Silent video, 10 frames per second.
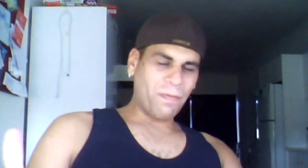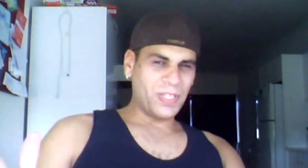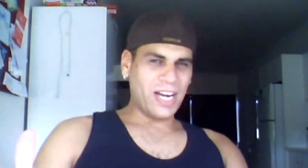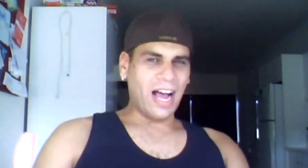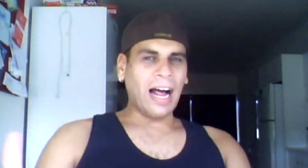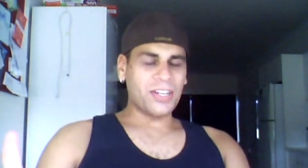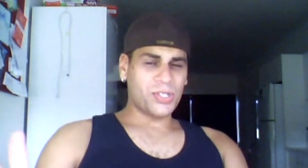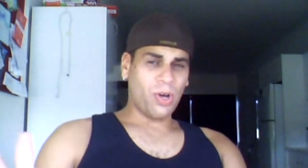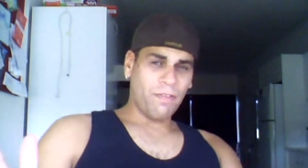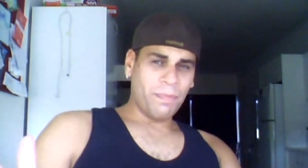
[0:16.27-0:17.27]
often
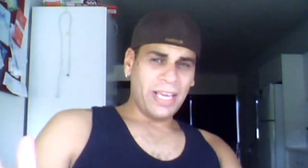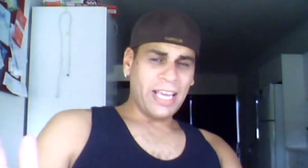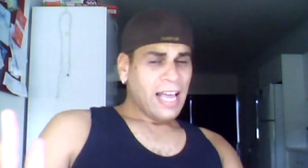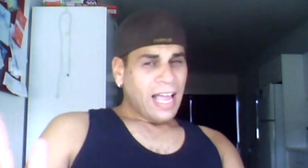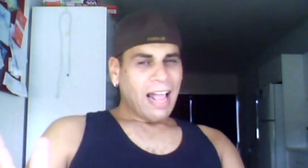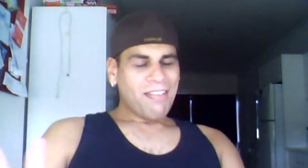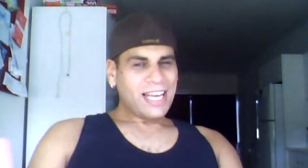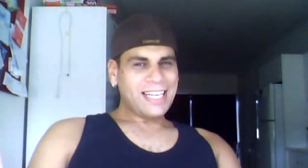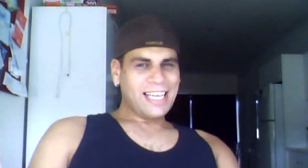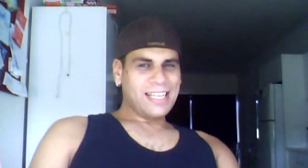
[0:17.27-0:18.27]
asked of me, and
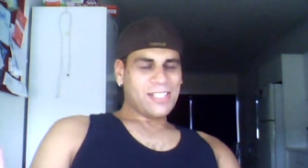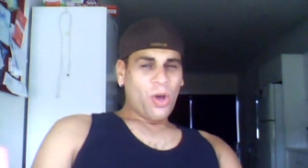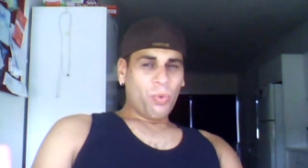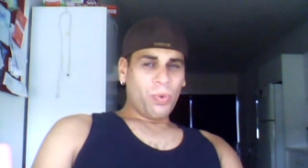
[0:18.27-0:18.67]
that is,